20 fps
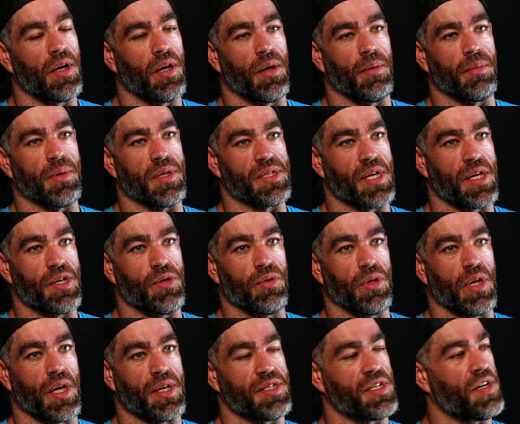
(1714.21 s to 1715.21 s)
Because I do a
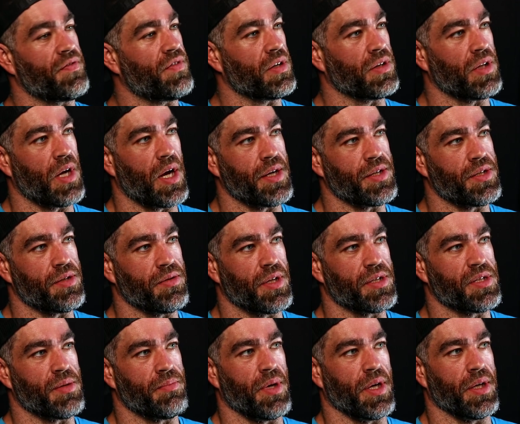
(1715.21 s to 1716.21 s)
lot of stuff online too.
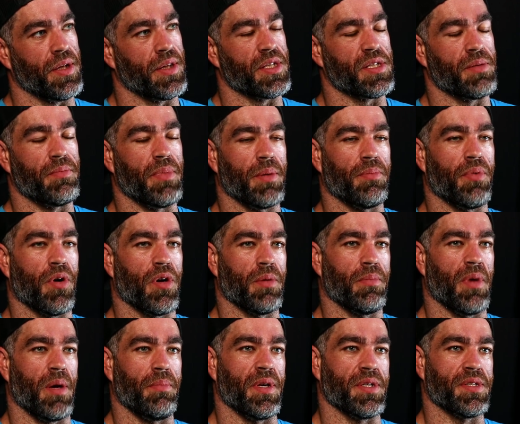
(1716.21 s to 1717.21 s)
That's a big part of
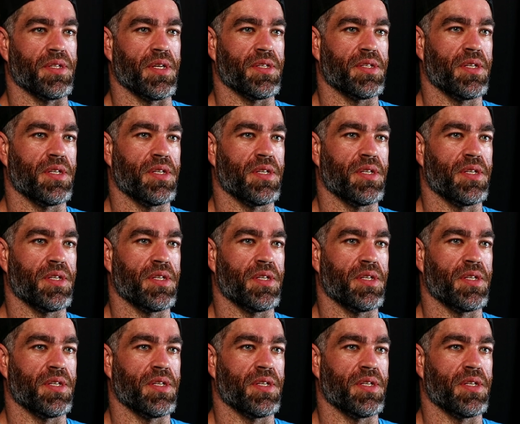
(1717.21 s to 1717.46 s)
my business.